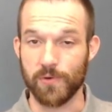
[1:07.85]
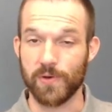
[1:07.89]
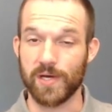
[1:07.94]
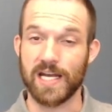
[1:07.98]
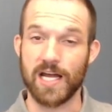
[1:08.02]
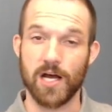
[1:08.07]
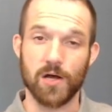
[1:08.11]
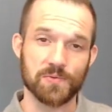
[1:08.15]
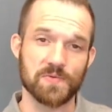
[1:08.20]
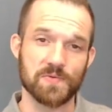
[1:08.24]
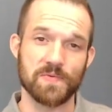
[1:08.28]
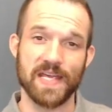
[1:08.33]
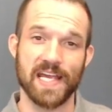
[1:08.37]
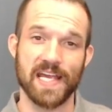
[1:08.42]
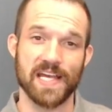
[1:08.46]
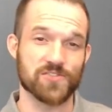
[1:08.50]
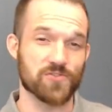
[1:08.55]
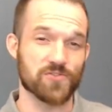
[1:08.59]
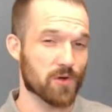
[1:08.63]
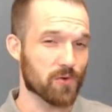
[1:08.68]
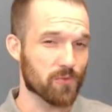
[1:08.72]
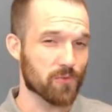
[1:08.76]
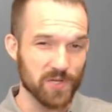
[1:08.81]
It helped me
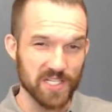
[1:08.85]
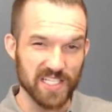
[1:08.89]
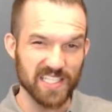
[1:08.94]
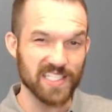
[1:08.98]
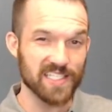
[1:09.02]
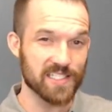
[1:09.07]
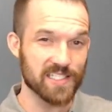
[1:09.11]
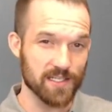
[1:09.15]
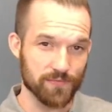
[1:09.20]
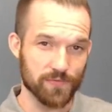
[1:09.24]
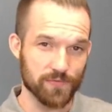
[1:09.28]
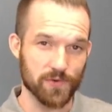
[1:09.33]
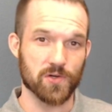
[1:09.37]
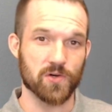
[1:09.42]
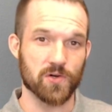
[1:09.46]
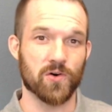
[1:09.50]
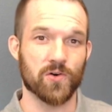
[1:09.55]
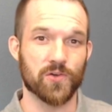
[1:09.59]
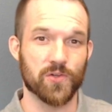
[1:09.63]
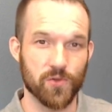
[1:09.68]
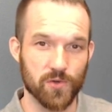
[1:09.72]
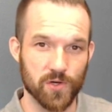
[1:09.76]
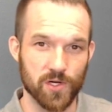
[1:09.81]
answer a really
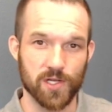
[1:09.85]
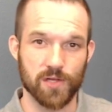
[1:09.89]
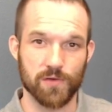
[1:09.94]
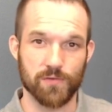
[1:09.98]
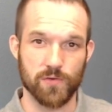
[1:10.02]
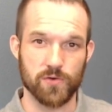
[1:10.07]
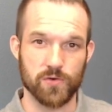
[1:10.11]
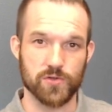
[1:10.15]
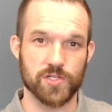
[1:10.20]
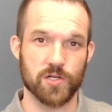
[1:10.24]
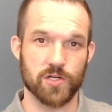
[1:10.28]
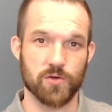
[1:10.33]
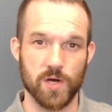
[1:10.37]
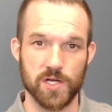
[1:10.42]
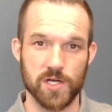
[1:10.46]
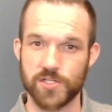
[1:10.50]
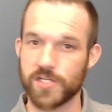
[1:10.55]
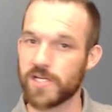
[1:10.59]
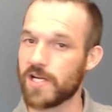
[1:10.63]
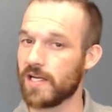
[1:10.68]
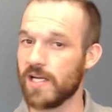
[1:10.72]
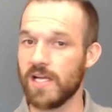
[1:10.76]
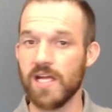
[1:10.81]
difficult unit conversion
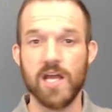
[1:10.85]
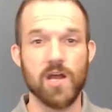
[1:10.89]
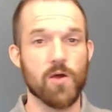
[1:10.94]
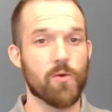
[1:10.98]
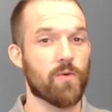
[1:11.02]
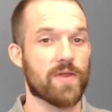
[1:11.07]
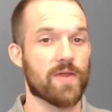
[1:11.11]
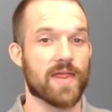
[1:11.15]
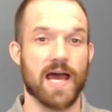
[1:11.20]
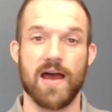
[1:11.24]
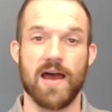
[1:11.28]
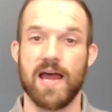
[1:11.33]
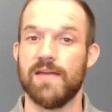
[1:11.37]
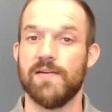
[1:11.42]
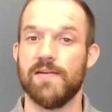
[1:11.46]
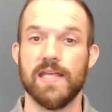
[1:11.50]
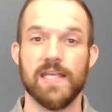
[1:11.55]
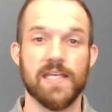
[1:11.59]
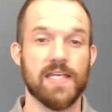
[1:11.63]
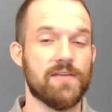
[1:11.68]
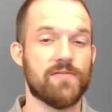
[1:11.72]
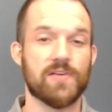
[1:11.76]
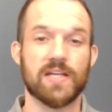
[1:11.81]
question without
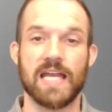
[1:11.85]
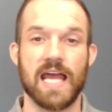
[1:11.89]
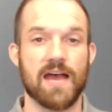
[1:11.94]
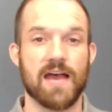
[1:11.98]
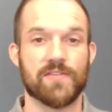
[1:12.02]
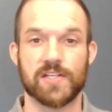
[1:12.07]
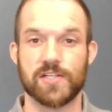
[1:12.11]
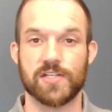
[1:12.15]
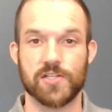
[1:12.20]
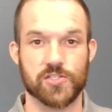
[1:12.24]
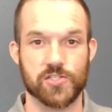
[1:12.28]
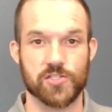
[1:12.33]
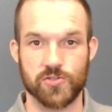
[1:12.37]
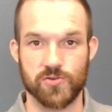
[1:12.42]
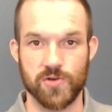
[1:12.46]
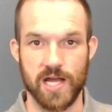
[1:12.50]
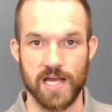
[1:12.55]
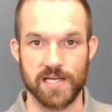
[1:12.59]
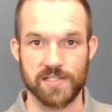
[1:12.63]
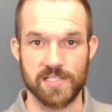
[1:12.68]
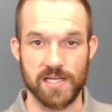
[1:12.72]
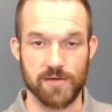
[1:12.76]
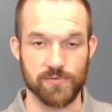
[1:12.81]
even having to
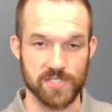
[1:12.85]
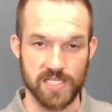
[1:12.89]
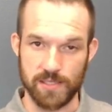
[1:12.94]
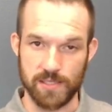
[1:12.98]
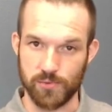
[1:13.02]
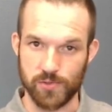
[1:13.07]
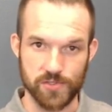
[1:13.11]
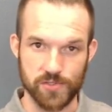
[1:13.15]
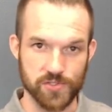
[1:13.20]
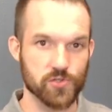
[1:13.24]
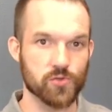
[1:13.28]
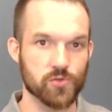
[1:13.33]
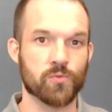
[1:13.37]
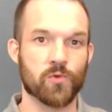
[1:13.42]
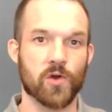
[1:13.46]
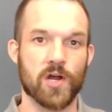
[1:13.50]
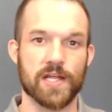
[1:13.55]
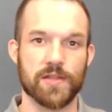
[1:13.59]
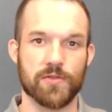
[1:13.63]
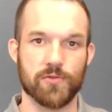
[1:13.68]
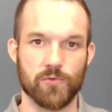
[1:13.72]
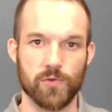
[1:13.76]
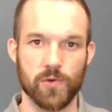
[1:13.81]
stress. I was able to zoom
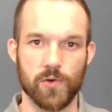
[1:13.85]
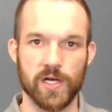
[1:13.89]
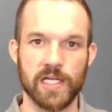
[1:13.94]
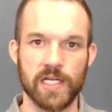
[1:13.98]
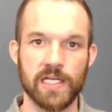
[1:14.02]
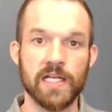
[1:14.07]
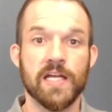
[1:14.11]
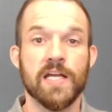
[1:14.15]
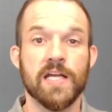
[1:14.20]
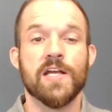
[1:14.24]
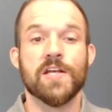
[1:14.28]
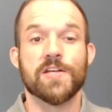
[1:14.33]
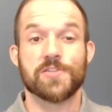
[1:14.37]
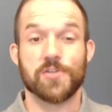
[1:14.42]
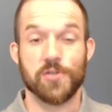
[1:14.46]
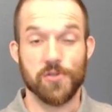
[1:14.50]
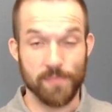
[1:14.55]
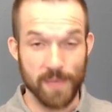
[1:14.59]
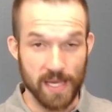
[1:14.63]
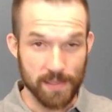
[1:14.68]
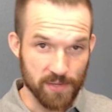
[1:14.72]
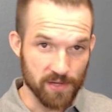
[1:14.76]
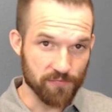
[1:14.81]
right through it. So you
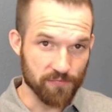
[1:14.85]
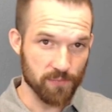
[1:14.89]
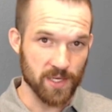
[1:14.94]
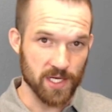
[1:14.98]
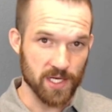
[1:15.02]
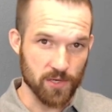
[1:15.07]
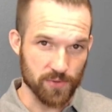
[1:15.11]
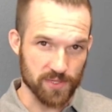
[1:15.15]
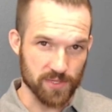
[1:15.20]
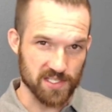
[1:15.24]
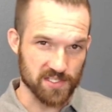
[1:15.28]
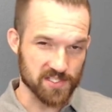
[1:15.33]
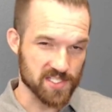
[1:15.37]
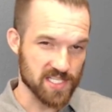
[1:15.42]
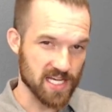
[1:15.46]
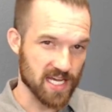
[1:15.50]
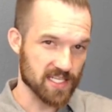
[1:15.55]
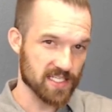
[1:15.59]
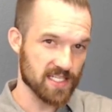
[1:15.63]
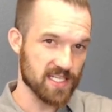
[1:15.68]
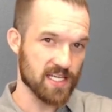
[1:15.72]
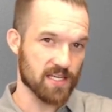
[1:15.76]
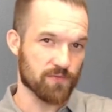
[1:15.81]
may be familiar with this
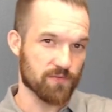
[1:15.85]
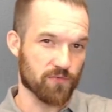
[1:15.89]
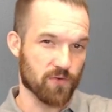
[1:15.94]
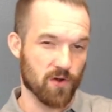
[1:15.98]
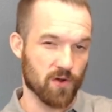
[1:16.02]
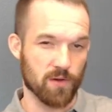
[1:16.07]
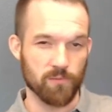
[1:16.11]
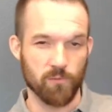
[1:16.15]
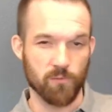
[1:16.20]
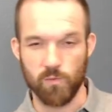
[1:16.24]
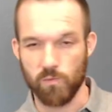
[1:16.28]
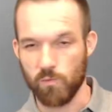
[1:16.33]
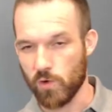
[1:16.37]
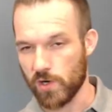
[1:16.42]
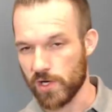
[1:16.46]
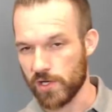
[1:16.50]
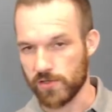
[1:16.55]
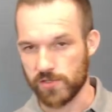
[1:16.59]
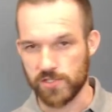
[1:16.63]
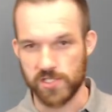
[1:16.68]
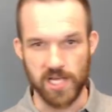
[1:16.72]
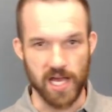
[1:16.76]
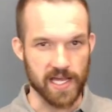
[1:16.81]
technique from one of
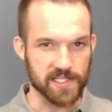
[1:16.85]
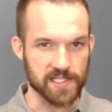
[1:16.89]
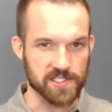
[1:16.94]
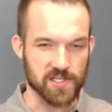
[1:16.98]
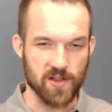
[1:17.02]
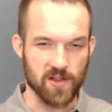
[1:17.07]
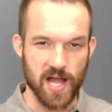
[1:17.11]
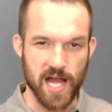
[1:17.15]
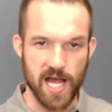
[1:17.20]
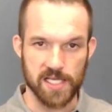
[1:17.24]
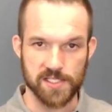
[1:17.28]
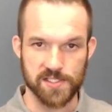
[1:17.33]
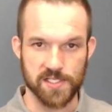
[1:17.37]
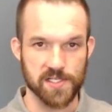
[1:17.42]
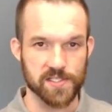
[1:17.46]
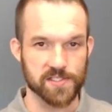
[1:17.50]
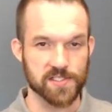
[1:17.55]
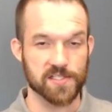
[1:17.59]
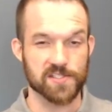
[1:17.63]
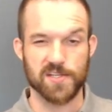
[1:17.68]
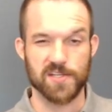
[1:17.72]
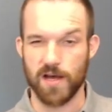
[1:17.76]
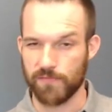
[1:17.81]
your science classes.
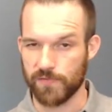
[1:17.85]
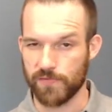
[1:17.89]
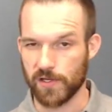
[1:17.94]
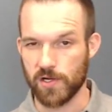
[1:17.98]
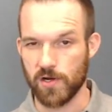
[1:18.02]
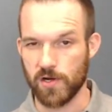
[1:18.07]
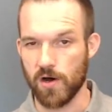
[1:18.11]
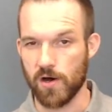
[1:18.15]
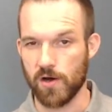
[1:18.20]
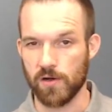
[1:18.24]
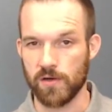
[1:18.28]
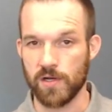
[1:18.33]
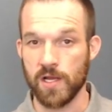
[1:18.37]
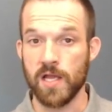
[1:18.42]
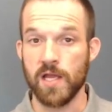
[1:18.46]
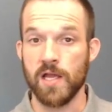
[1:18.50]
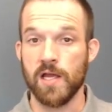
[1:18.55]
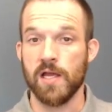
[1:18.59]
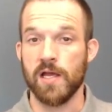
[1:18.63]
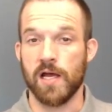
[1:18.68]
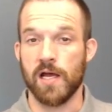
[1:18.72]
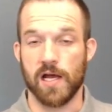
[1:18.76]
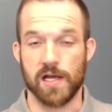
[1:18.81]
It's often called
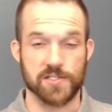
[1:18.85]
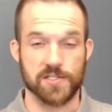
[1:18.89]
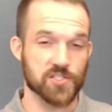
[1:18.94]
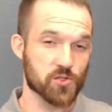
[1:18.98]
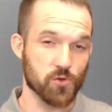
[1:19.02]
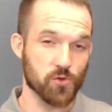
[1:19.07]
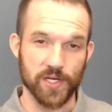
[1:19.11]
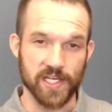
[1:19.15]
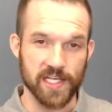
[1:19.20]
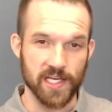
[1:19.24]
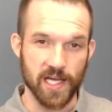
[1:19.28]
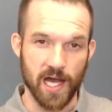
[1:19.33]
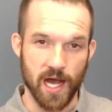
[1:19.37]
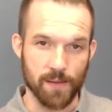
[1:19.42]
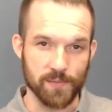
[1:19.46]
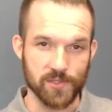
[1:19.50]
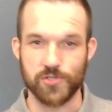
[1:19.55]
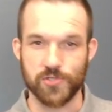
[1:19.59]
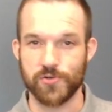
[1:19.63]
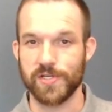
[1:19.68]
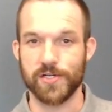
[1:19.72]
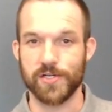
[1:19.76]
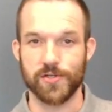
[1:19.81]
uh,
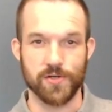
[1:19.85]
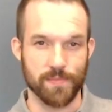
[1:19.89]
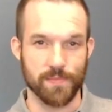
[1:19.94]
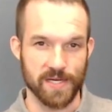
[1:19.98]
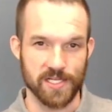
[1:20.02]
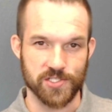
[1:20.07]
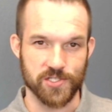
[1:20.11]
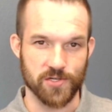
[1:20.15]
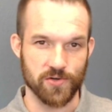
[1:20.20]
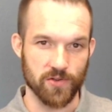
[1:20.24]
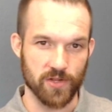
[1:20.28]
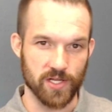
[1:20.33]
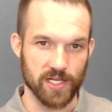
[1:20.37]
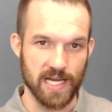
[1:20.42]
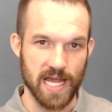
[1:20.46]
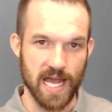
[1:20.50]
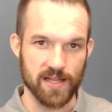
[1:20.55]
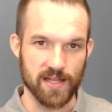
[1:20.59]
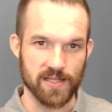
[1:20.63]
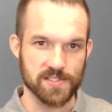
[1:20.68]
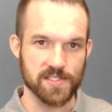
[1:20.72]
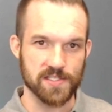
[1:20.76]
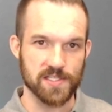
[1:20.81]
stoichiometry or dimensional
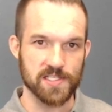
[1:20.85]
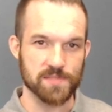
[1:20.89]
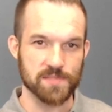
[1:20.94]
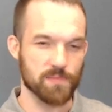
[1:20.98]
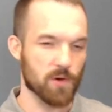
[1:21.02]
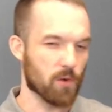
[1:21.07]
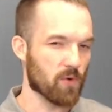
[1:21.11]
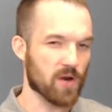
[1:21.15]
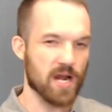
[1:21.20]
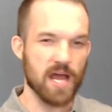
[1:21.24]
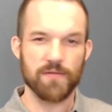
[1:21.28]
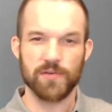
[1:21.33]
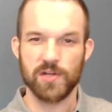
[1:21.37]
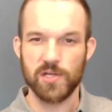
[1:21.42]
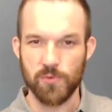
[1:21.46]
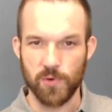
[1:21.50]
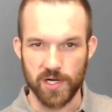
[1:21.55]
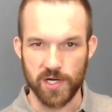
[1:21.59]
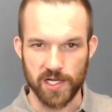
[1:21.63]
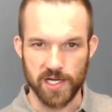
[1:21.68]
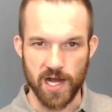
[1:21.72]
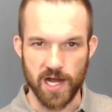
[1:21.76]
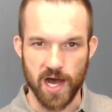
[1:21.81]
analysis, but whatever you
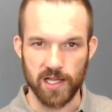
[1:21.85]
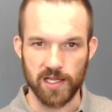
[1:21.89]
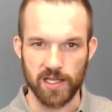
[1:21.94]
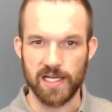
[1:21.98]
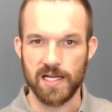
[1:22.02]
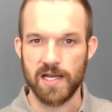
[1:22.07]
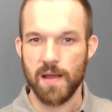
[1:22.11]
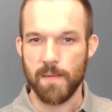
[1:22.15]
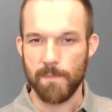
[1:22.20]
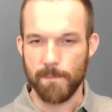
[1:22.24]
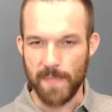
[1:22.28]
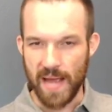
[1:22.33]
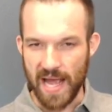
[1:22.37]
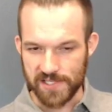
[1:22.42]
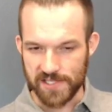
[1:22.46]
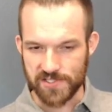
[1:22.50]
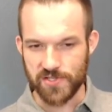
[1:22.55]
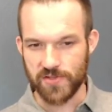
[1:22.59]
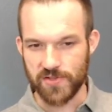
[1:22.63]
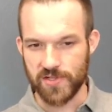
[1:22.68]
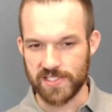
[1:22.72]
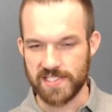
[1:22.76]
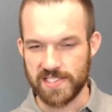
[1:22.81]
want to call it,
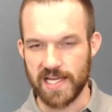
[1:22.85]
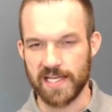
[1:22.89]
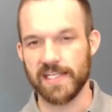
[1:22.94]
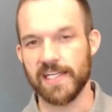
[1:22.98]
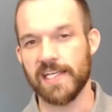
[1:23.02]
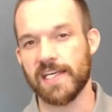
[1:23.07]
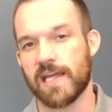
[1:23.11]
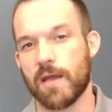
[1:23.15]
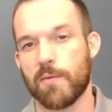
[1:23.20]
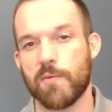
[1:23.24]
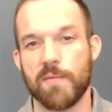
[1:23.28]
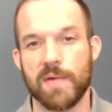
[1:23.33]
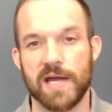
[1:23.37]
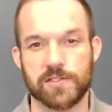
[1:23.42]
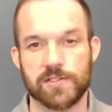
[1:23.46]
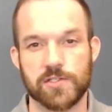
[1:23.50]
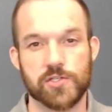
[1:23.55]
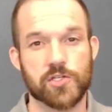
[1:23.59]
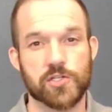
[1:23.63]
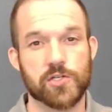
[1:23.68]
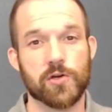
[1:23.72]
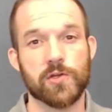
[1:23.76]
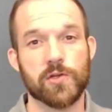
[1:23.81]
master the technique I'm about to
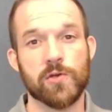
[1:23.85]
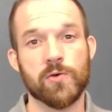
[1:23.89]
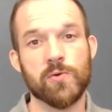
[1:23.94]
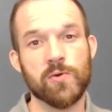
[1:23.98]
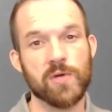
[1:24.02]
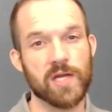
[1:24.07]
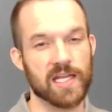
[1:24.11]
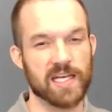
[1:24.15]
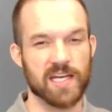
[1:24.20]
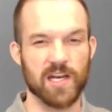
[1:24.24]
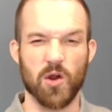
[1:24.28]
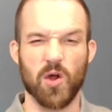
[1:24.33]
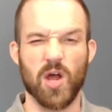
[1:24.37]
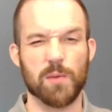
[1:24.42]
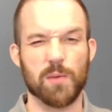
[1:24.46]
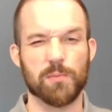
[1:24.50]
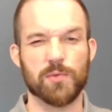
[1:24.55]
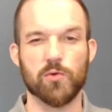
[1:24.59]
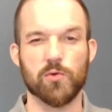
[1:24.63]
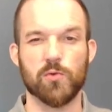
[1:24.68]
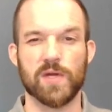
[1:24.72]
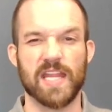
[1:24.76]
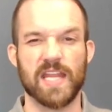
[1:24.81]
show you and it'll help
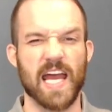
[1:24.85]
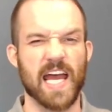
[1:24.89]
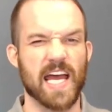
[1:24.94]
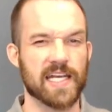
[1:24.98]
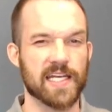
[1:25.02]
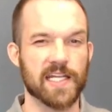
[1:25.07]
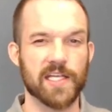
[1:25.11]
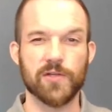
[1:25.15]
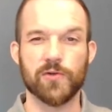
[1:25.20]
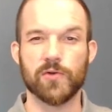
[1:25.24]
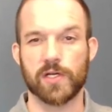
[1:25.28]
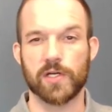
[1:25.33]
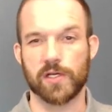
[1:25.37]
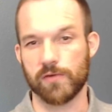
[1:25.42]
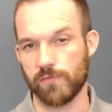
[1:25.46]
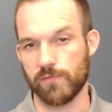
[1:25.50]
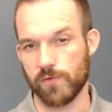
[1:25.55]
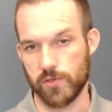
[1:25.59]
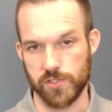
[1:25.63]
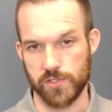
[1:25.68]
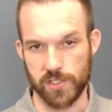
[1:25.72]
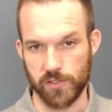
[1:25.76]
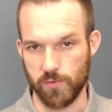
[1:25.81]
you with any unit
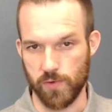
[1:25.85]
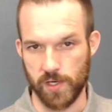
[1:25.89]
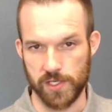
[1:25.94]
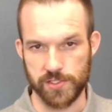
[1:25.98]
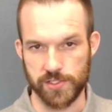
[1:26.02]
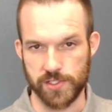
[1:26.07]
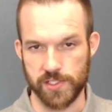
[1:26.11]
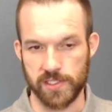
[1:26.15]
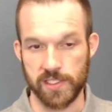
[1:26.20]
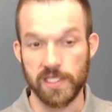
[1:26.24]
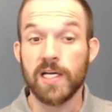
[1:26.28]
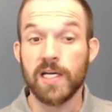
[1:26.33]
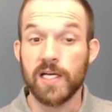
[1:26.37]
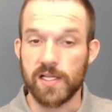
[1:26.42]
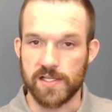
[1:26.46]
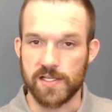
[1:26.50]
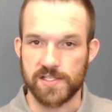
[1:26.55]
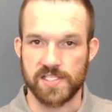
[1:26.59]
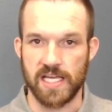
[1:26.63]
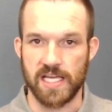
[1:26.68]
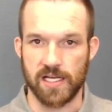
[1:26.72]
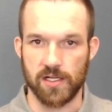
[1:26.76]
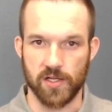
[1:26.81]
conversion question.
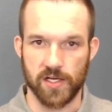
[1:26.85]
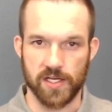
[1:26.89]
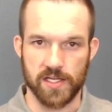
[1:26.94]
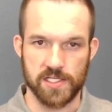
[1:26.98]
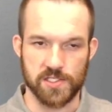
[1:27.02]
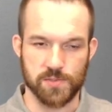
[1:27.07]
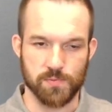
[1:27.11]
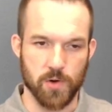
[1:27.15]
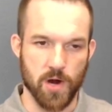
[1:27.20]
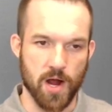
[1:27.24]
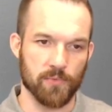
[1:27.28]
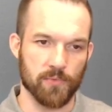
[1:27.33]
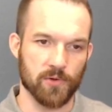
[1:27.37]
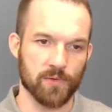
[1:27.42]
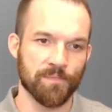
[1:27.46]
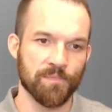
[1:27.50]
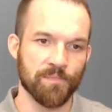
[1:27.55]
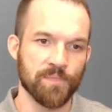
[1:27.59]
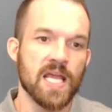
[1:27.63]
Let's take a look at this problem.